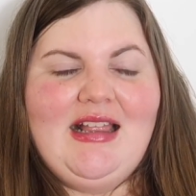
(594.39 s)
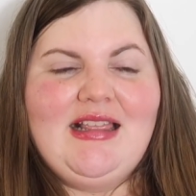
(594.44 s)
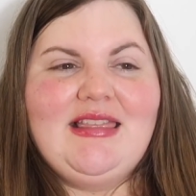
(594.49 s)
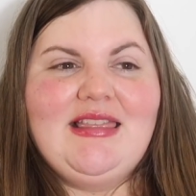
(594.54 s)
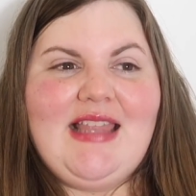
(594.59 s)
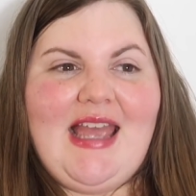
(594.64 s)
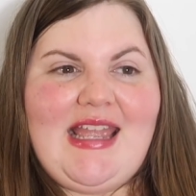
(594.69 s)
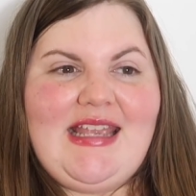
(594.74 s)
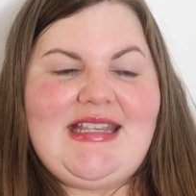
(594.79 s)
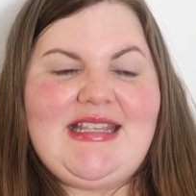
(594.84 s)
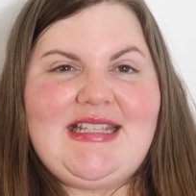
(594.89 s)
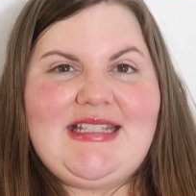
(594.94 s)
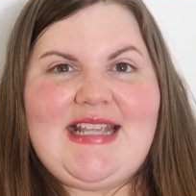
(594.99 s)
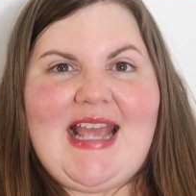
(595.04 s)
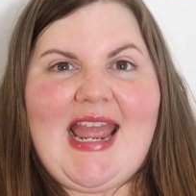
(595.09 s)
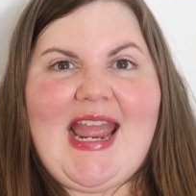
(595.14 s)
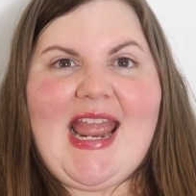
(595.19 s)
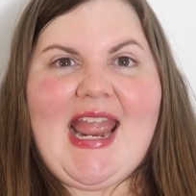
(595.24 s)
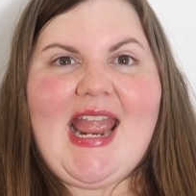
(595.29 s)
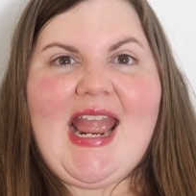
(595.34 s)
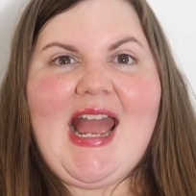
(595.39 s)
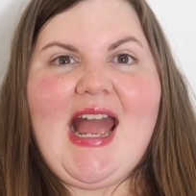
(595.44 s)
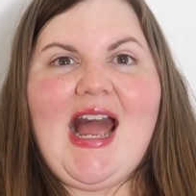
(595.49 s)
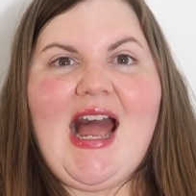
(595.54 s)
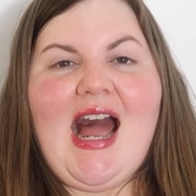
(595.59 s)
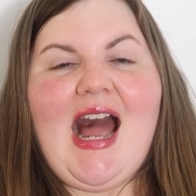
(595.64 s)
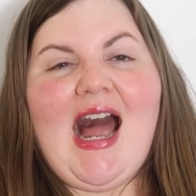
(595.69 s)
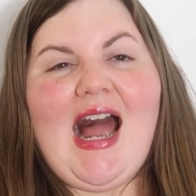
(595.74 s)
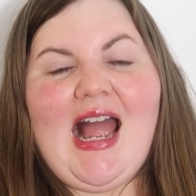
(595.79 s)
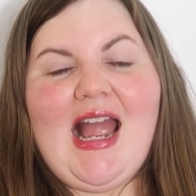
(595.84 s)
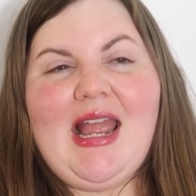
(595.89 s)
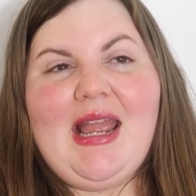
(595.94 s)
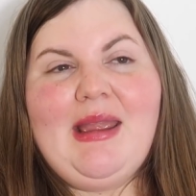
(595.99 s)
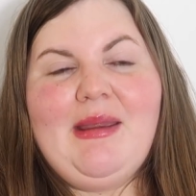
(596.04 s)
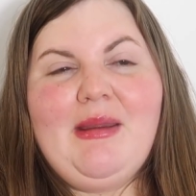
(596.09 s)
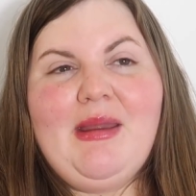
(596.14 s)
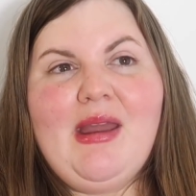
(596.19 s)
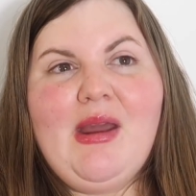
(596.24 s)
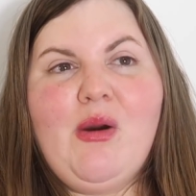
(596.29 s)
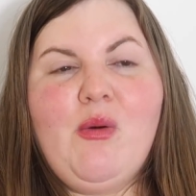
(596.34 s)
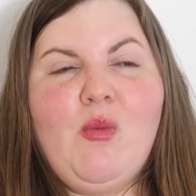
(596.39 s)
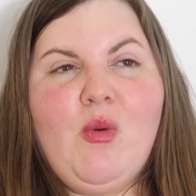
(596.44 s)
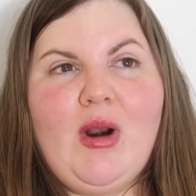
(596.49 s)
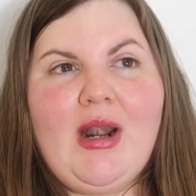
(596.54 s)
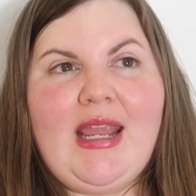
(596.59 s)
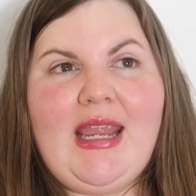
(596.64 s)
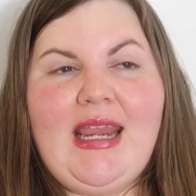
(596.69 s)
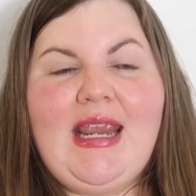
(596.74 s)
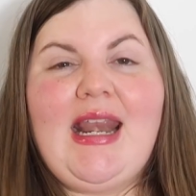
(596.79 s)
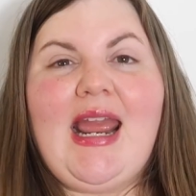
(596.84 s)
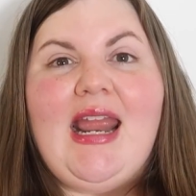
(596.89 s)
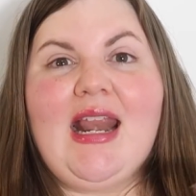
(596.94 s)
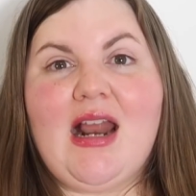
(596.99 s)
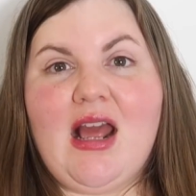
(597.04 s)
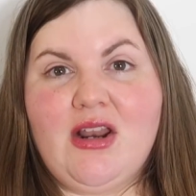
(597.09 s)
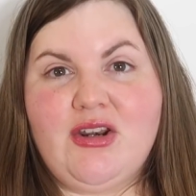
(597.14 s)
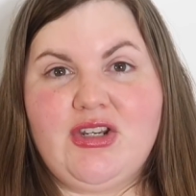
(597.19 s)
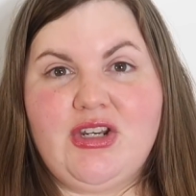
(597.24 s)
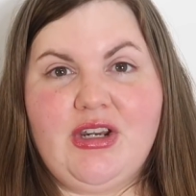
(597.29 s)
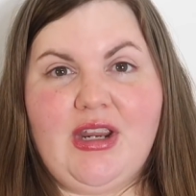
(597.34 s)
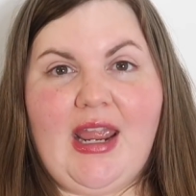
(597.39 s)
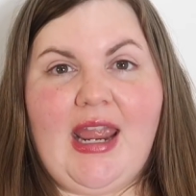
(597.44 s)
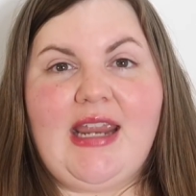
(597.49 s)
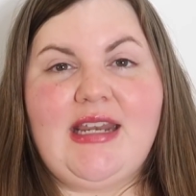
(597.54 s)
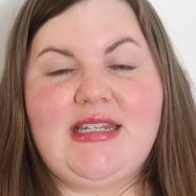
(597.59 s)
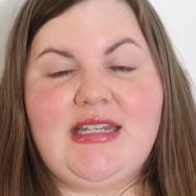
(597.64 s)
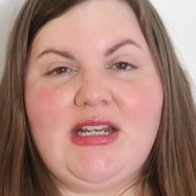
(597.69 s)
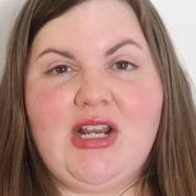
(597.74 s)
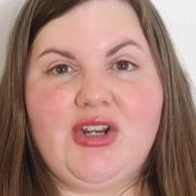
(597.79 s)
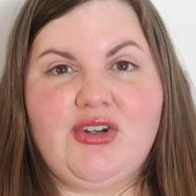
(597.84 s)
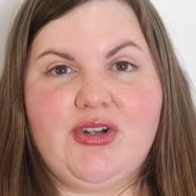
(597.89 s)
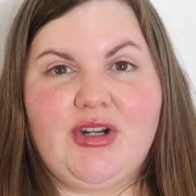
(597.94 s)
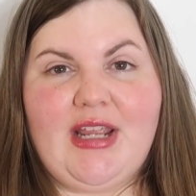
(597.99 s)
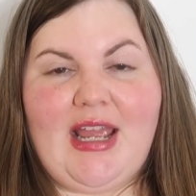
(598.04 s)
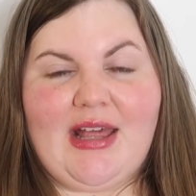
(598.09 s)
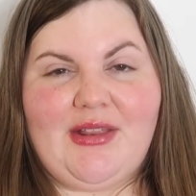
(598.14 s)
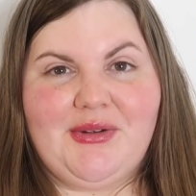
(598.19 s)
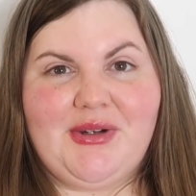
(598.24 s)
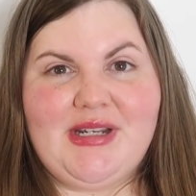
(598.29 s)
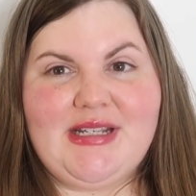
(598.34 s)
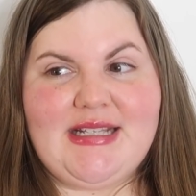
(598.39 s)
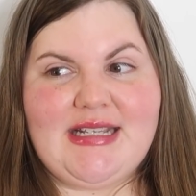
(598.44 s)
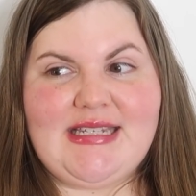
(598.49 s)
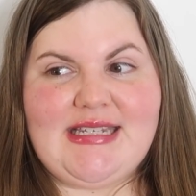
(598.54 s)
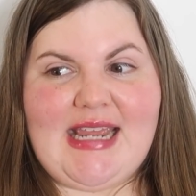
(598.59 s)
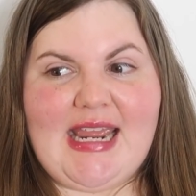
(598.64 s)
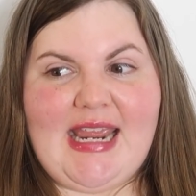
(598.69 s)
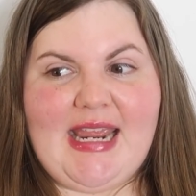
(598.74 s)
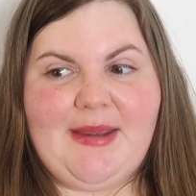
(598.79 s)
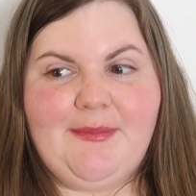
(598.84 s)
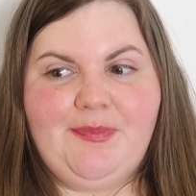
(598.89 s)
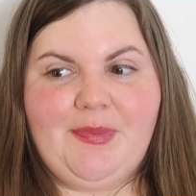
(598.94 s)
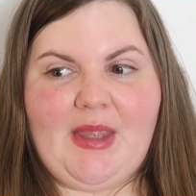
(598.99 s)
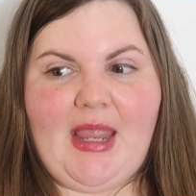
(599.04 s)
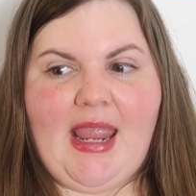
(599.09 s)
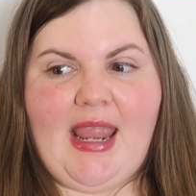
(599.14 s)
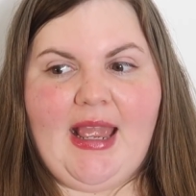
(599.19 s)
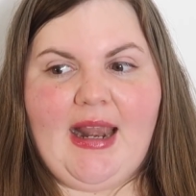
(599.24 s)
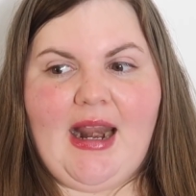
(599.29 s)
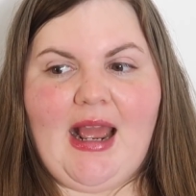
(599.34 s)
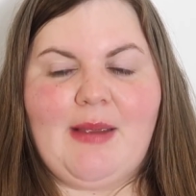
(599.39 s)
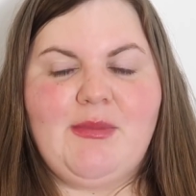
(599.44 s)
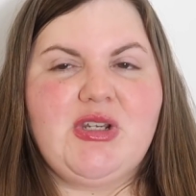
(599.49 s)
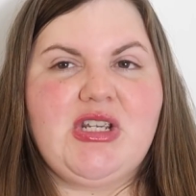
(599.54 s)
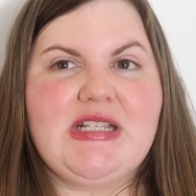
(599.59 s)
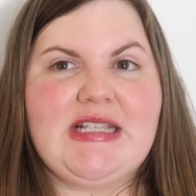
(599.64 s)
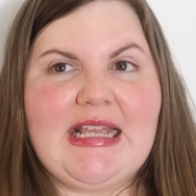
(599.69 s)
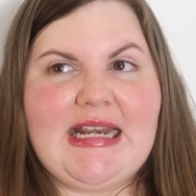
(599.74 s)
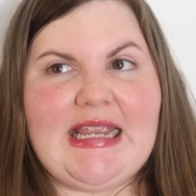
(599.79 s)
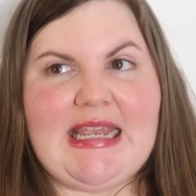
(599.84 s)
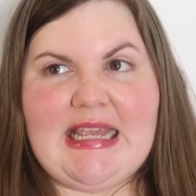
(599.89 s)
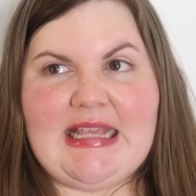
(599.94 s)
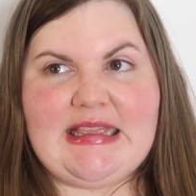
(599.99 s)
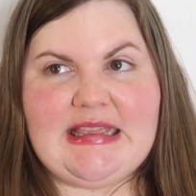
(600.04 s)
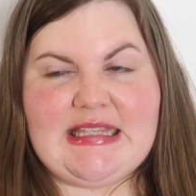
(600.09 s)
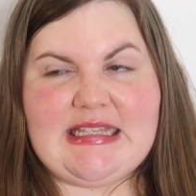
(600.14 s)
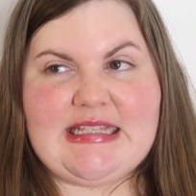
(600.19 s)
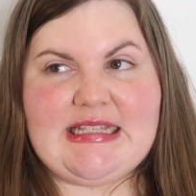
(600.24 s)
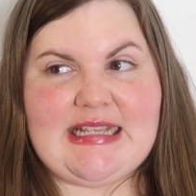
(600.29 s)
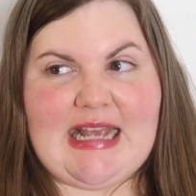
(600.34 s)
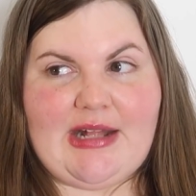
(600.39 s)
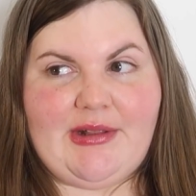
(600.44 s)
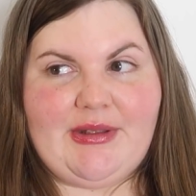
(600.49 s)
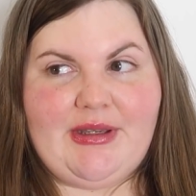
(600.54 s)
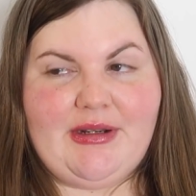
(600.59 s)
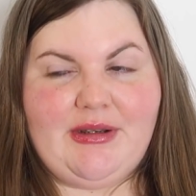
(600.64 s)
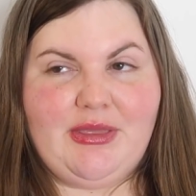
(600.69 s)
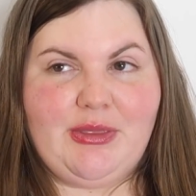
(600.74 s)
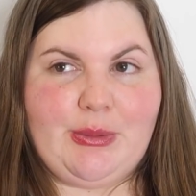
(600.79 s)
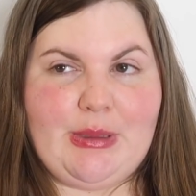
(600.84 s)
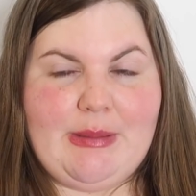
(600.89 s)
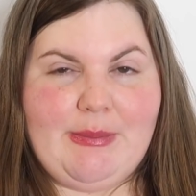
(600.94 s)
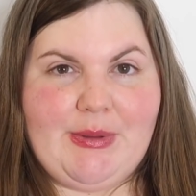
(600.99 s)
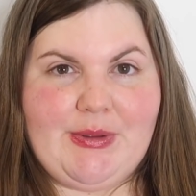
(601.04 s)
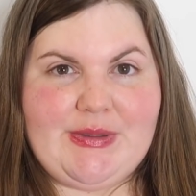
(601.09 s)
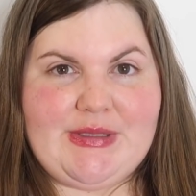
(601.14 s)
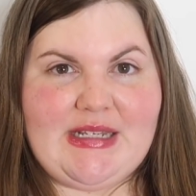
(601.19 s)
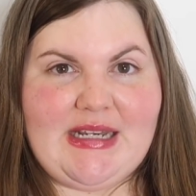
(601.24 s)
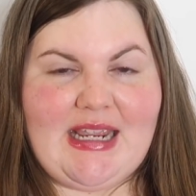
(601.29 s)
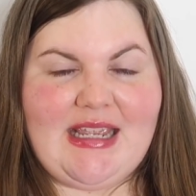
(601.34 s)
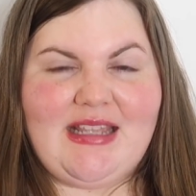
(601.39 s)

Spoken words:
let's say I want to eat 1,800 calories a day, and I'm just going to eat this salad 3 meals a